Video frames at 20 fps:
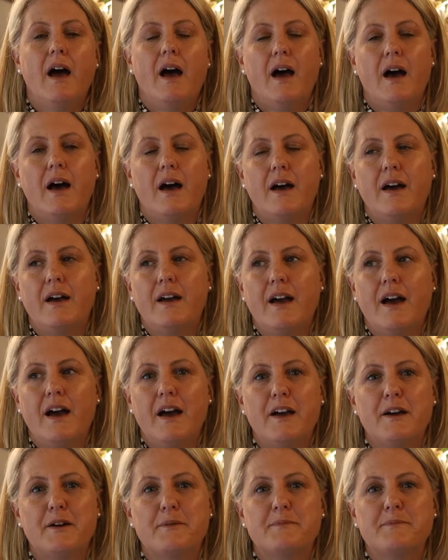
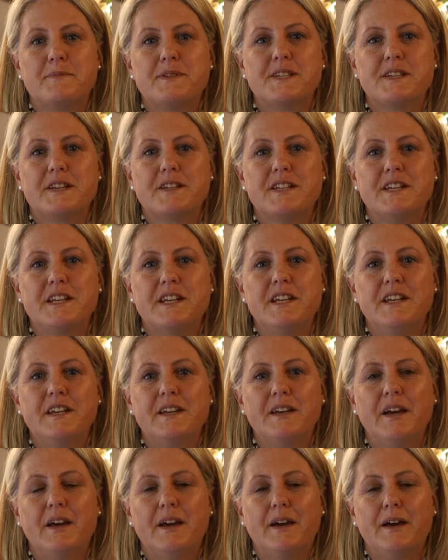Hi, I'm
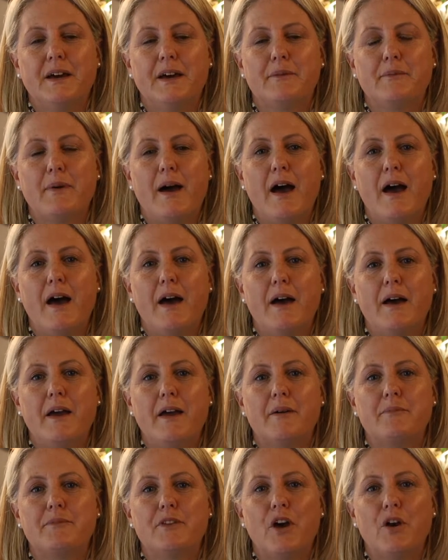Cindy.
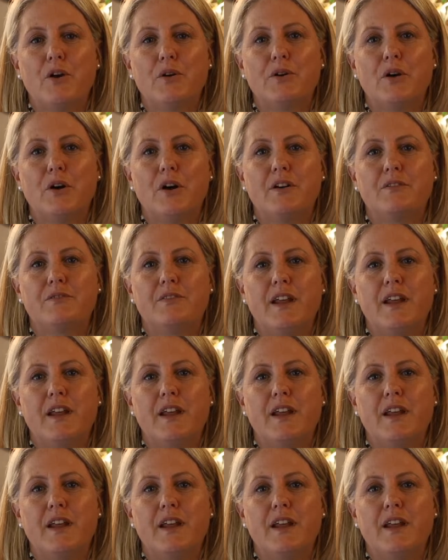I am the owner of